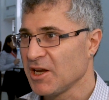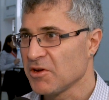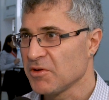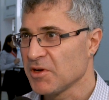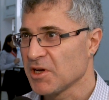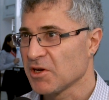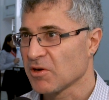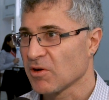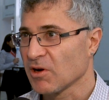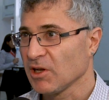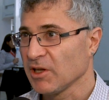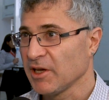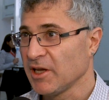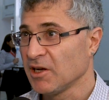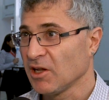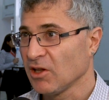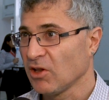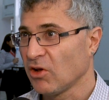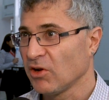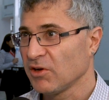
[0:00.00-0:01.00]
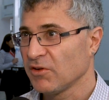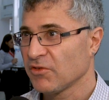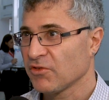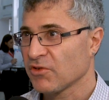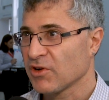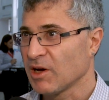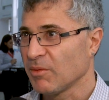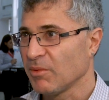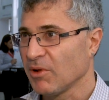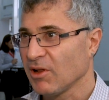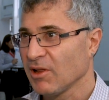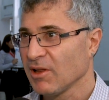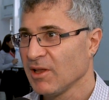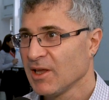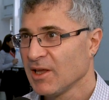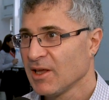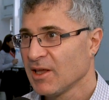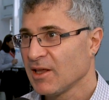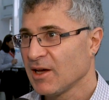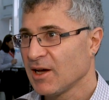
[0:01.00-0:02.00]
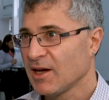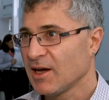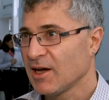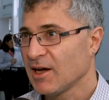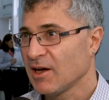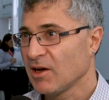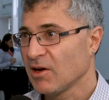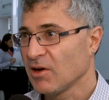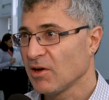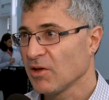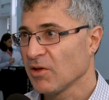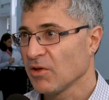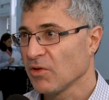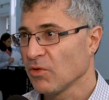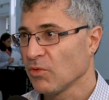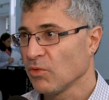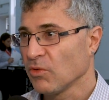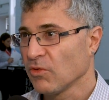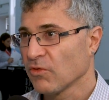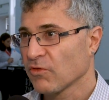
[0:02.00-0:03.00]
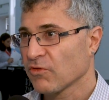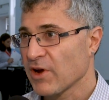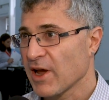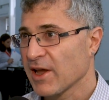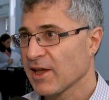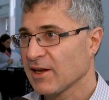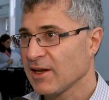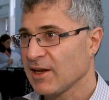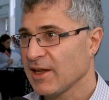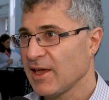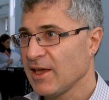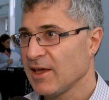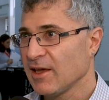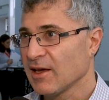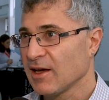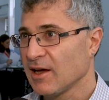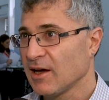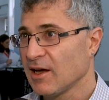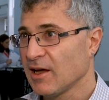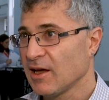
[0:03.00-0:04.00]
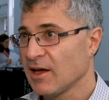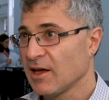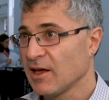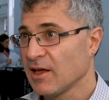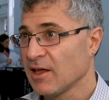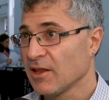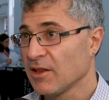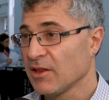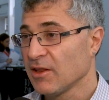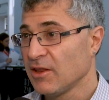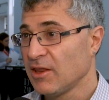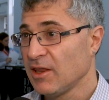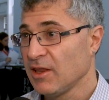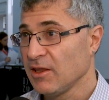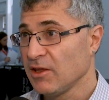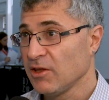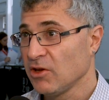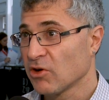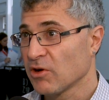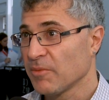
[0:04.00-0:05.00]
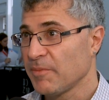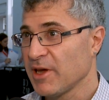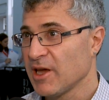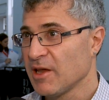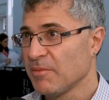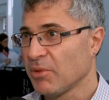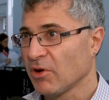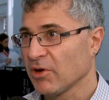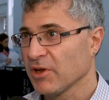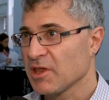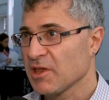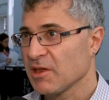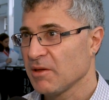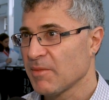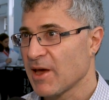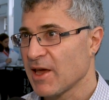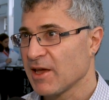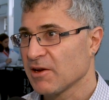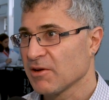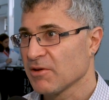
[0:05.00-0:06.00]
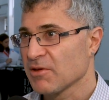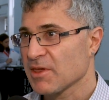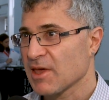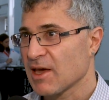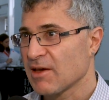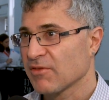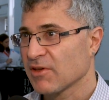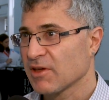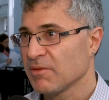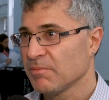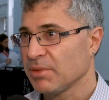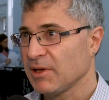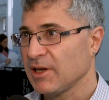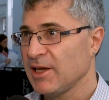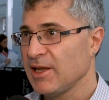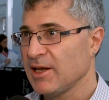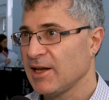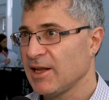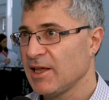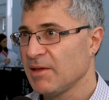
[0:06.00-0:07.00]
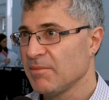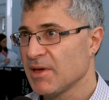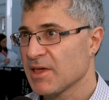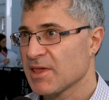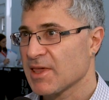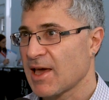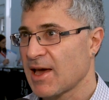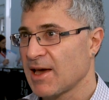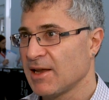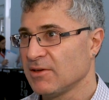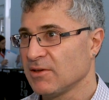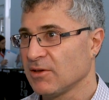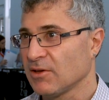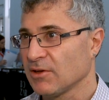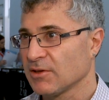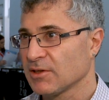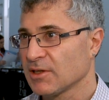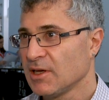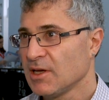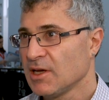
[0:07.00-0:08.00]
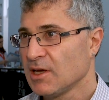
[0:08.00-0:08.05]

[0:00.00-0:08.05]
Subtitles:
Union are in a lot of trouble. Frankly, European policymakers have completely mishandled